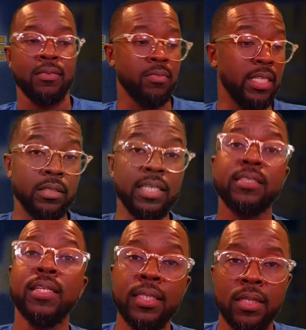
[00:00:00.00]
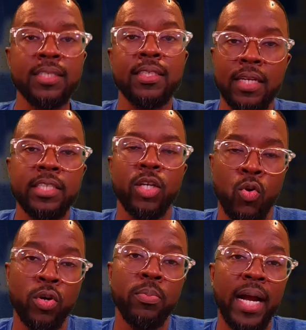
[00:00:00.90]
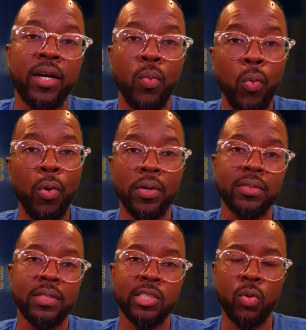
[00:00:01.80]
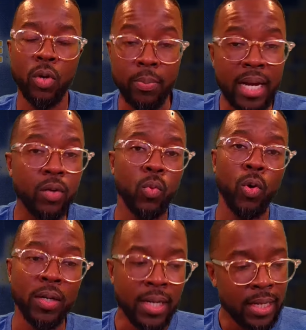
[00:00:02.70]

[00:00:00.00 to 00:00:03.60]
this because it's a quarterback award. It's a quarterback award.